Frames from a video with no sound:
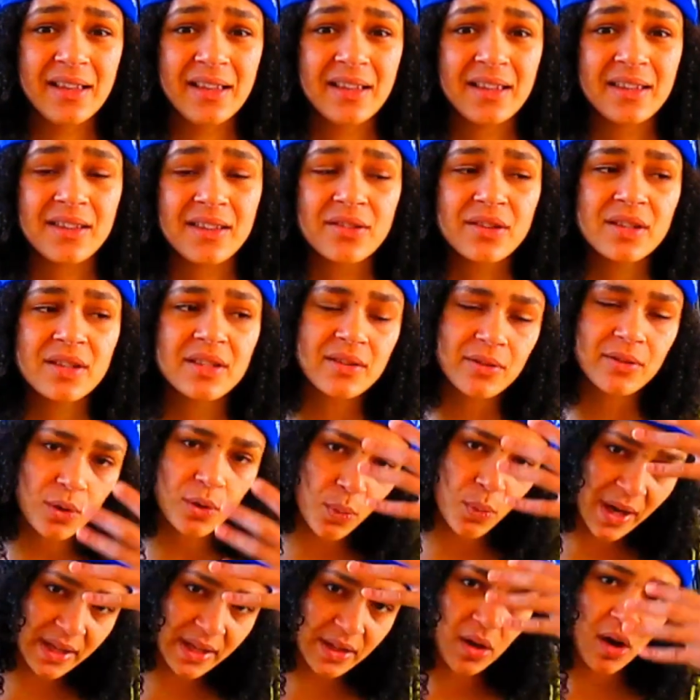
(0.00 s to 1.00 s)
You're in a
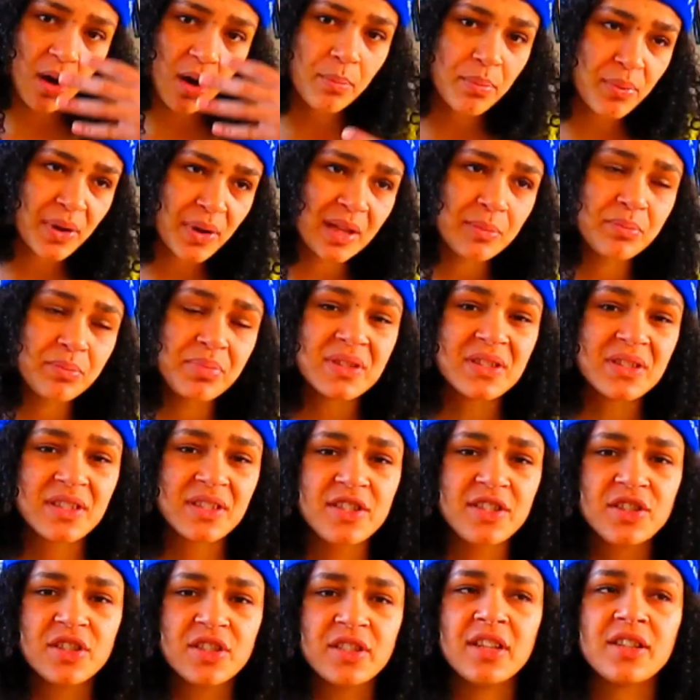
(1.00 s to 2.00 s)
quite upright
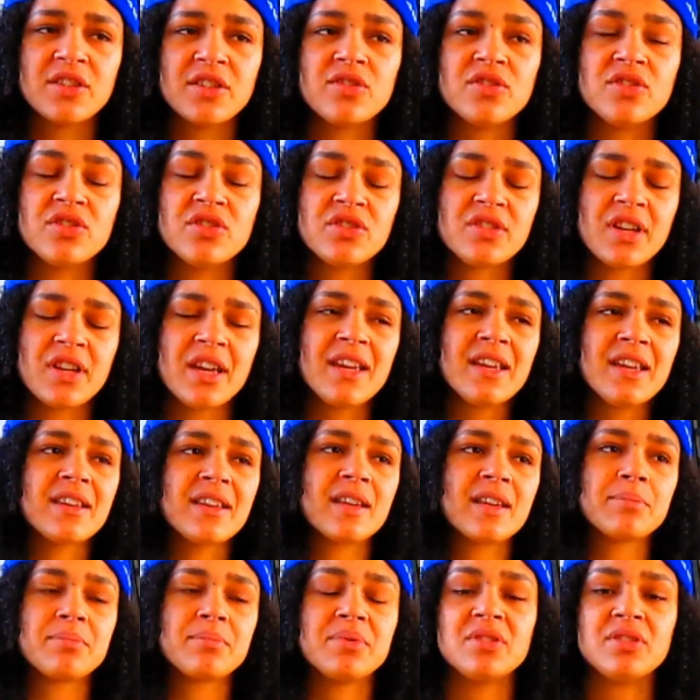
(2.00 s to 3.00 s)
position, and to stay in
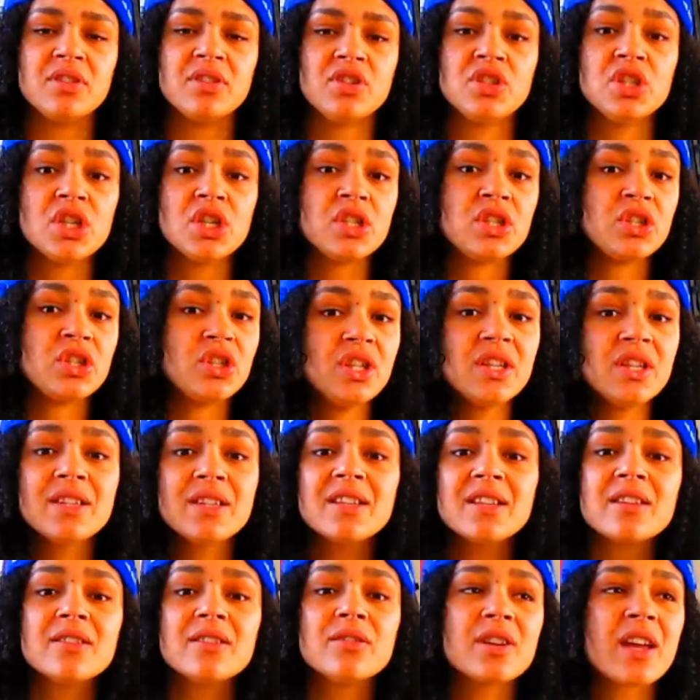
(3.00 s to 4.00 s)
that position, you need to
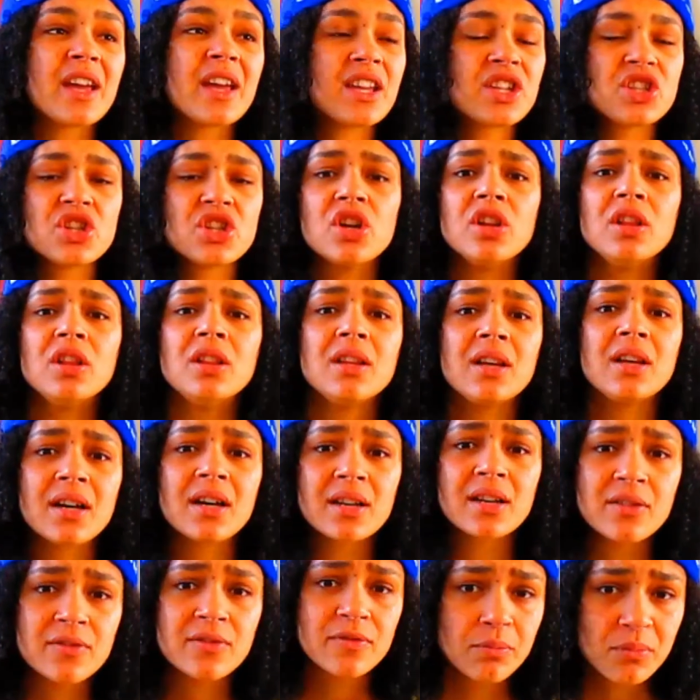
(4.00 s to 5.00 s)
engage a
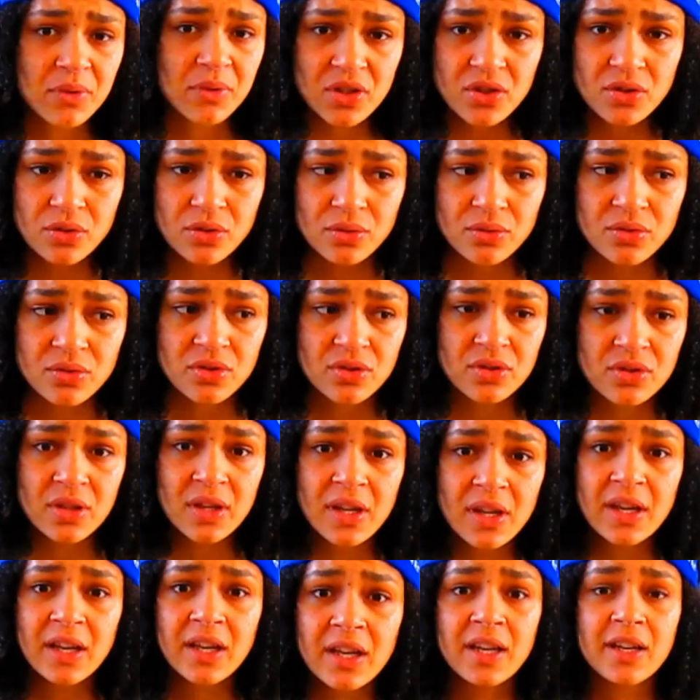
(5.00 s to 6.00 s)
lot of muscles.
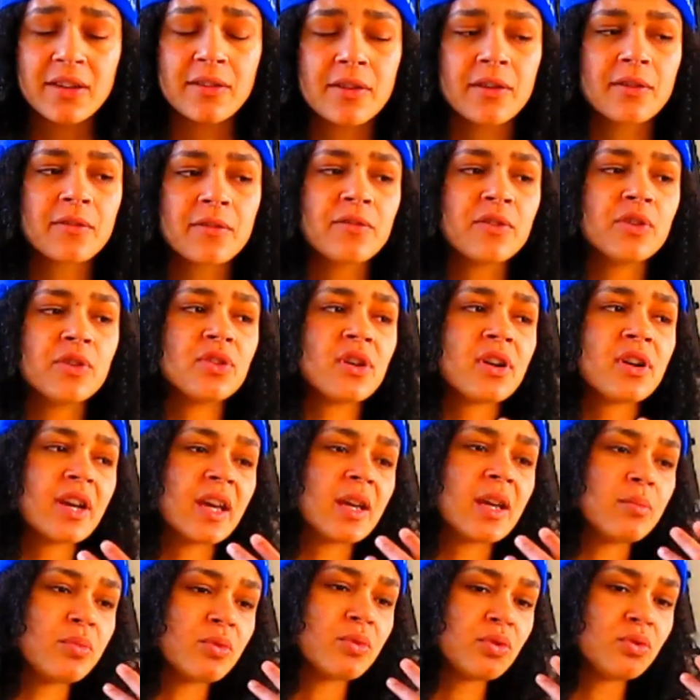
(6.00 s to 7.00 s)
And if you're not
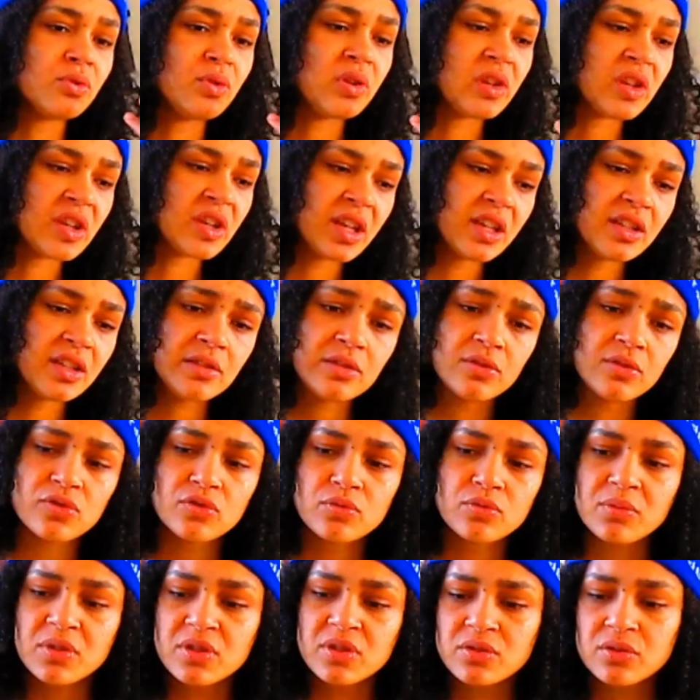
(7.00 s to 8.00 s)
able to engage
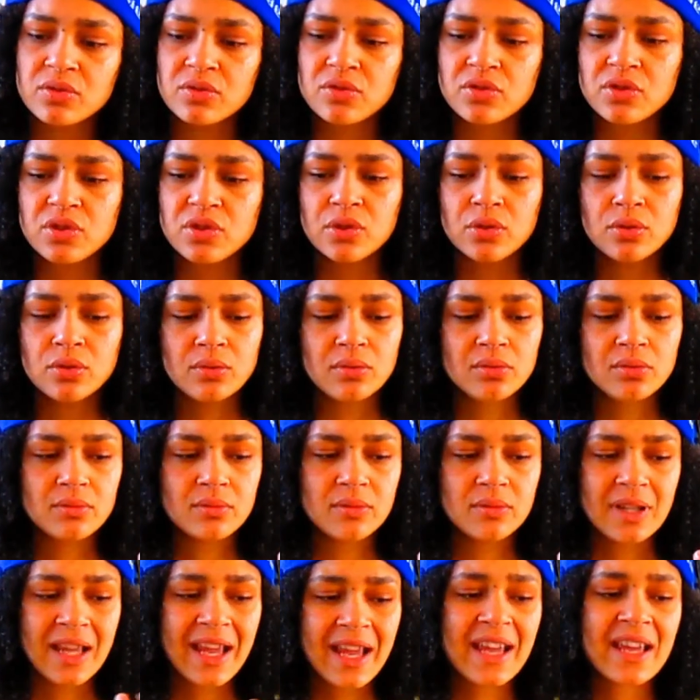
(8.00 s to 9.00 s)
those muscles, you'll
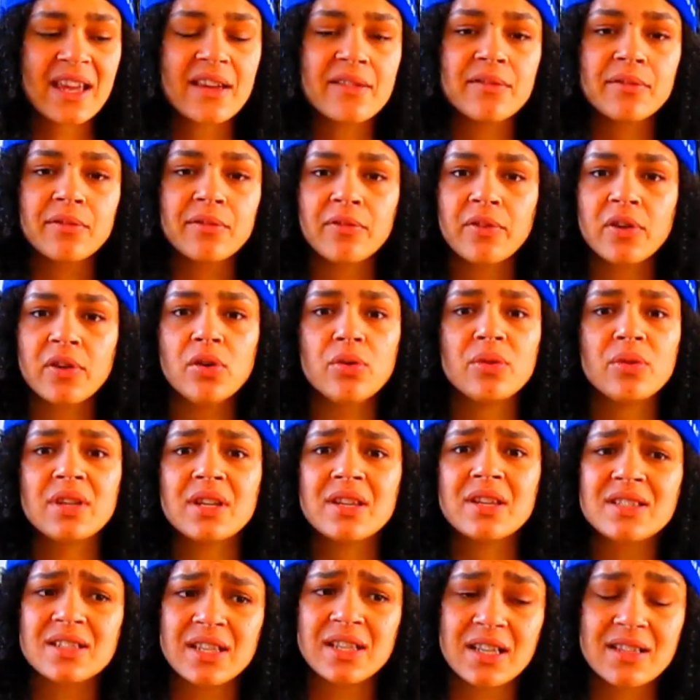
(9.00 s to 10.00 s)
lag and fail in
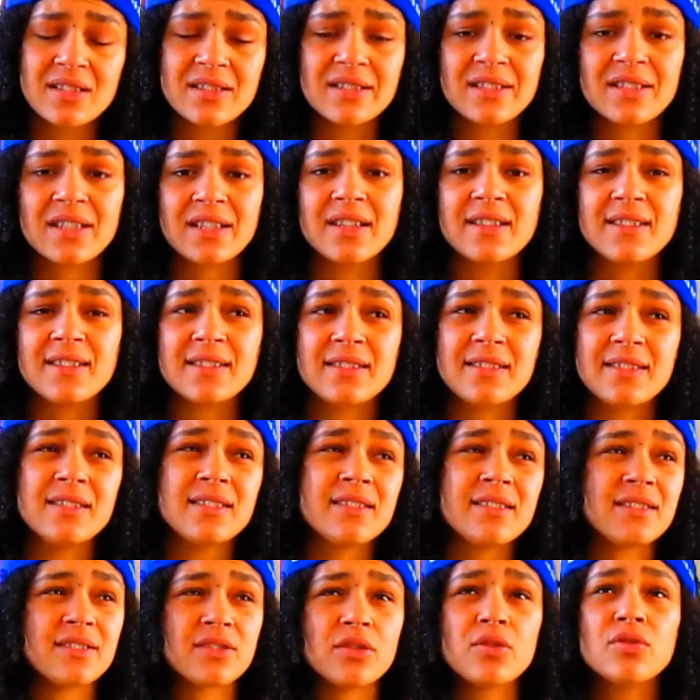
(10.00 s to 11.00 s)
this exercise.
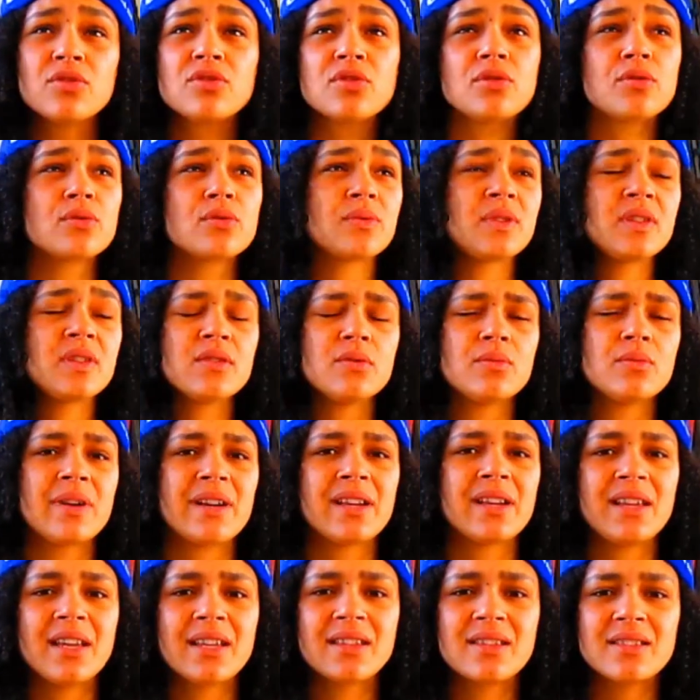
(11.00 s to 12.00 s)
This is also a reason why
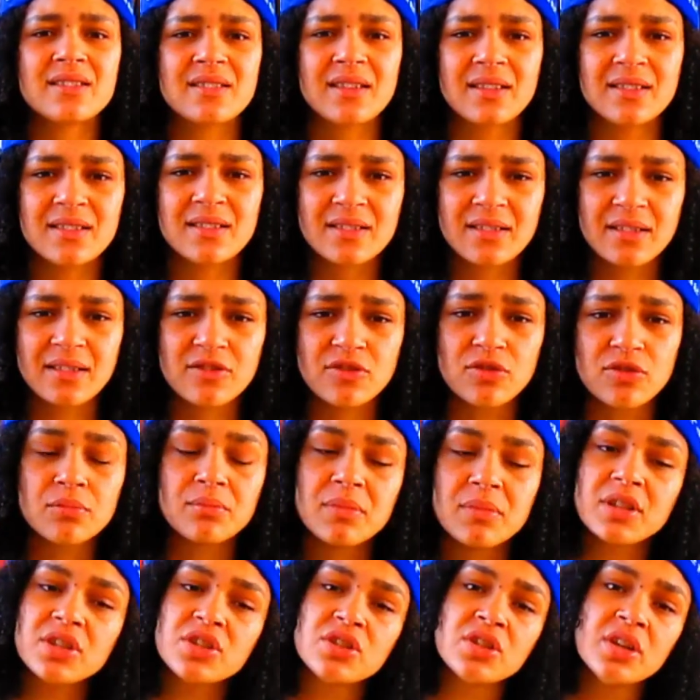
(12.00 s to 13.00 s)
I like this exercise so
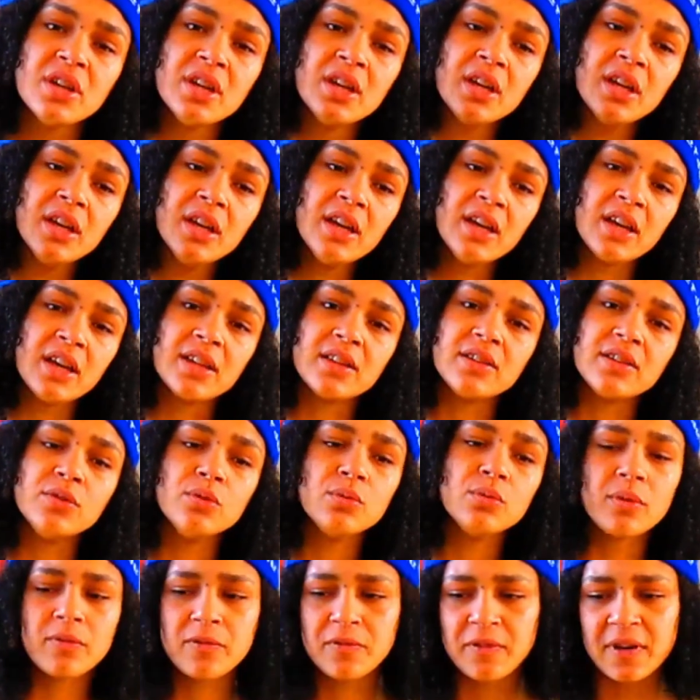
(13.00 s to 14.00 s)
much.
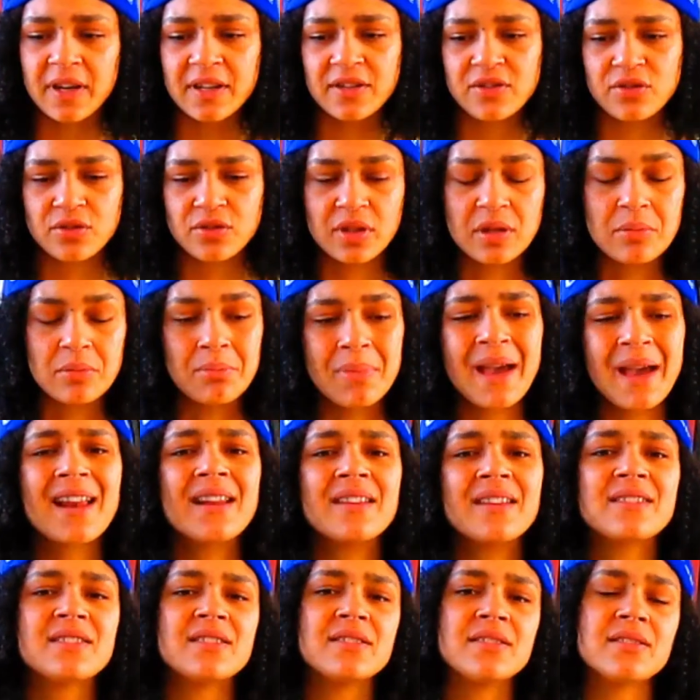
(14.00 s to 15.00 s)
You will find your
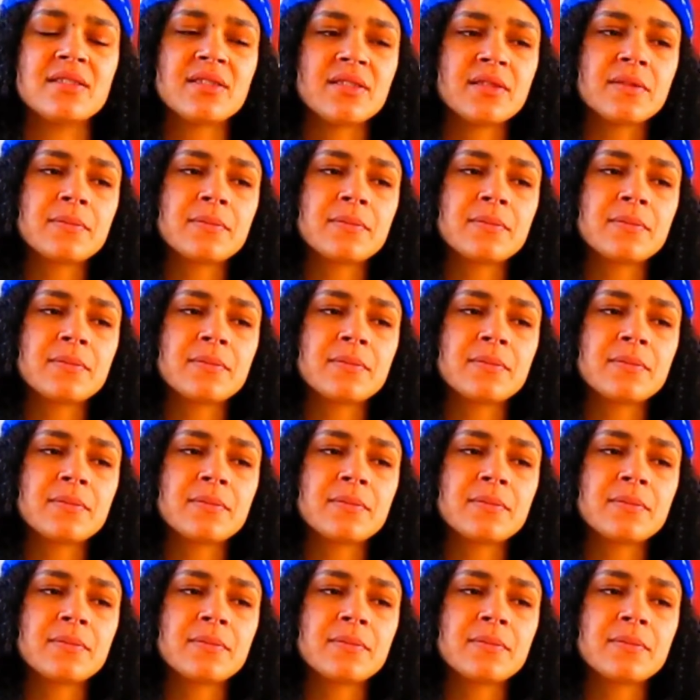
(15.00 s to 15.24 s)
imbalances.